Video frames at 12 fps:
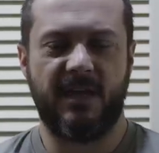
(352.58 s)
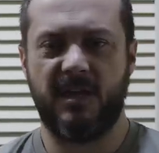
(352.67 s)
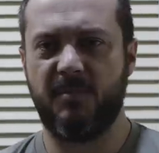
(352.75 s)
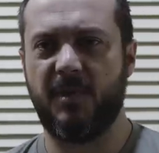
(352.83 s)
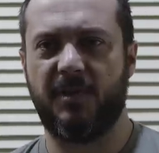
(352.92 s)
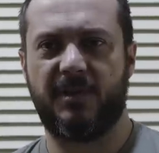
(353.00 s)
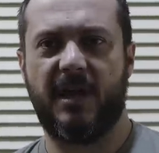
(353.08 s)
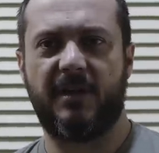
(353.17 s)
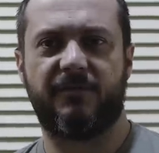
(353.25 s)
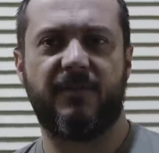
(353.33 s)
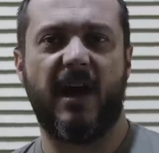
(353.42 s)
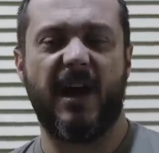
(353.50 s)
middle of the
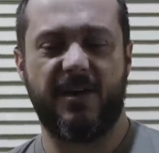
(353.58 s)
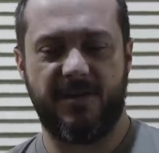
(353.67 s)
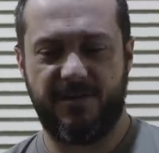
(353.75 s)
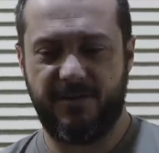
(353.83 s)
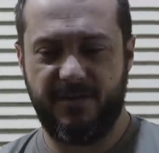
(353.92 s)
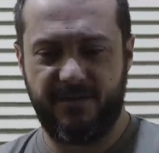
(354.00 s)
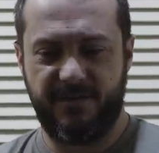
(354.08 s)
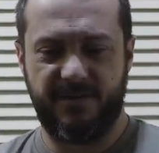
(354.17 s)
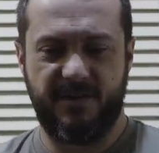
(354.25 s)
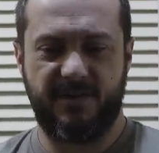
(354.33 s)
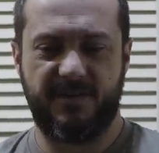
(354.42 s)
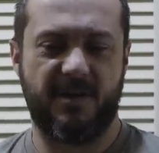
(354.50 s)
night fire and
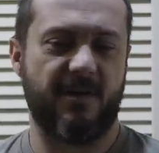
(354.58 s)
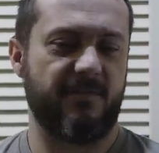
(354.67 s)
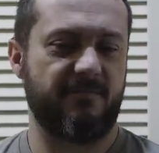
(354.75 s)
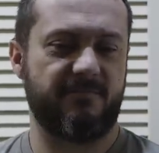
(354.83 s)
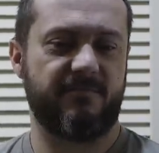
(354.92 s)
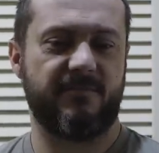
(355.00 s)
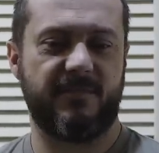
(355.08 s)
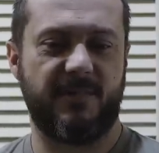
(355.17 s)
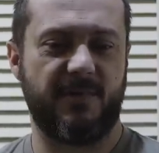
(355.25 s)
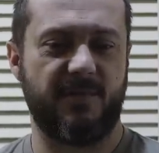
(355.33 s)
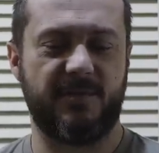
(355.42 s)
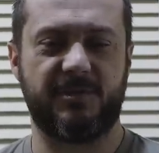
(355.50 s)

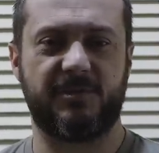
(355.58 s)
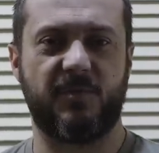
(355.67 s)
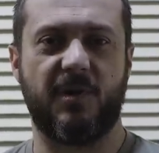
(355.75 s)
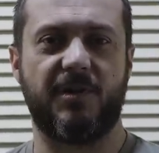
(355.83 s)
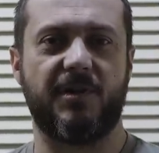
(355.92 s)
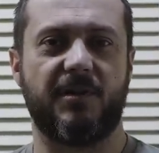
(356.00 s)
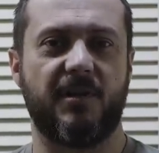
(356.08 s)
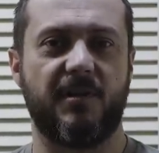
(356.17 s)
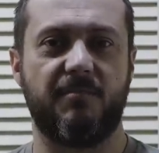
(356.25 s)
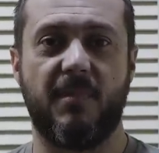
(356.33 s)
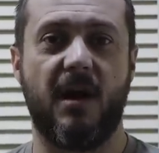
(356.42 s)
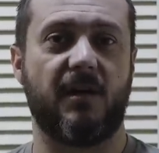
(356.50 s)
you're just wearing your
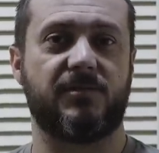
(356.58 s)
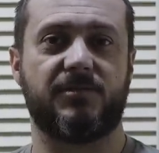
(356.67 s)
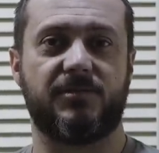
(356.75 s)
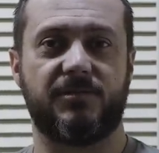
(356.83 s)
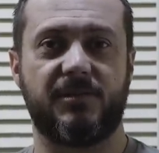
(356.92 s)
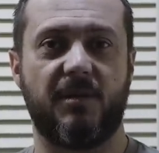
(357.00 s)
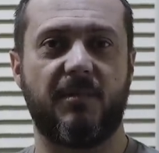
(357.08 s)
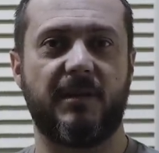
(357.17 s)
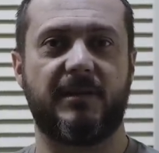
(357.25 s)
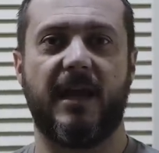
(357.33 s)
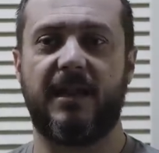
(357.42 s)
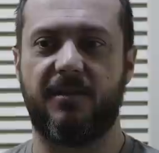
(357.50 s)
boxers or something
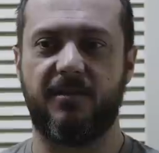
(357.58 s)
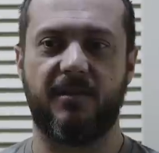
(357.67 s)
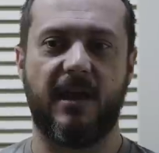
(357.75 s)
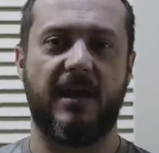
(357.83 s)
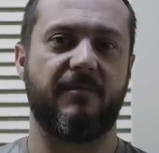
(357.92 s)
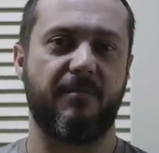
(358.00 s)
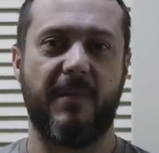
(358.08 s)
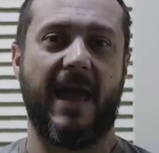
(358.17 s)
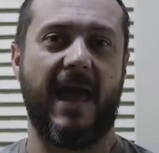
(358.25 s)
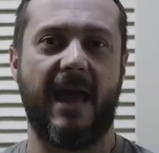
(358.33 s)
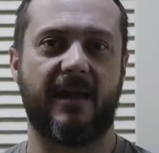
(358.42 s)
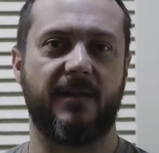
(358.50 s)
like that. You can have a
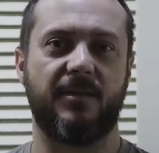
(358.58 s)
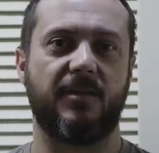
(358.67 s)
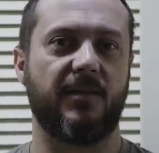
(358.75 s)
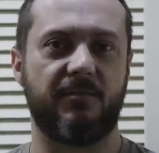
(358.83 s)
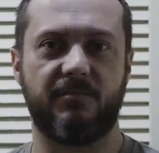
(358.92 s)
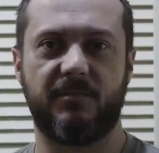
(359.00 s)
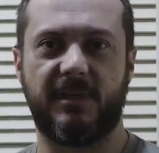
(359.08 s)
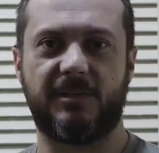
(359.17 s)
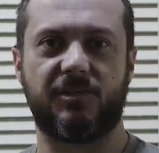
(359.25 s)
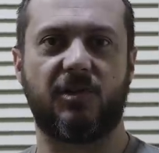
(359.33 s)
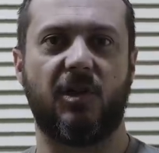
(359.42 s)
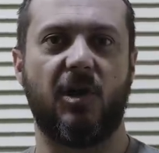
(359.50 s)
bag and you can
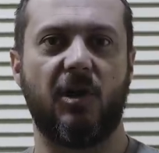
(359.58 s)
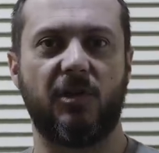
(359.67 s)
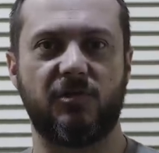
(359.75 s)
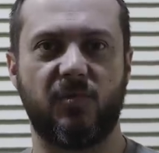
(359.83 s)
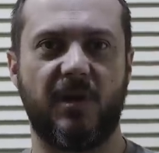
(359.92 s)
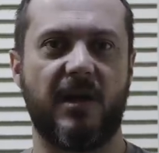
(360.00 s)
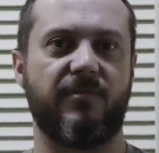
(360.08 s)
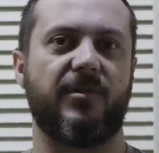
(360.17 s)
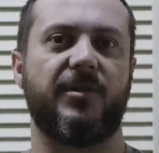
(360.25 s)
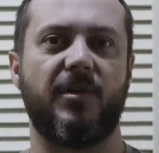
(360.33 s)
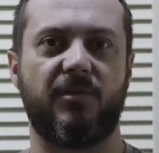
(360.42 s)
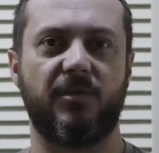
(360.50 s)
get your clothes, whatever.
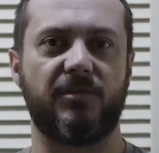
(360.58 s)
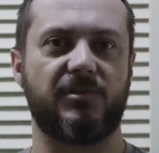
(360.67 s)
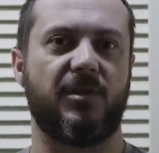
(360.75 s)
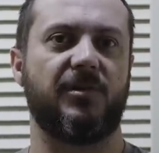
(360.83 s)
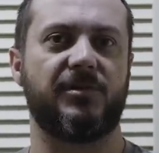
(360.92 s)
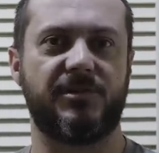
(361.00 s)
You don't lose all your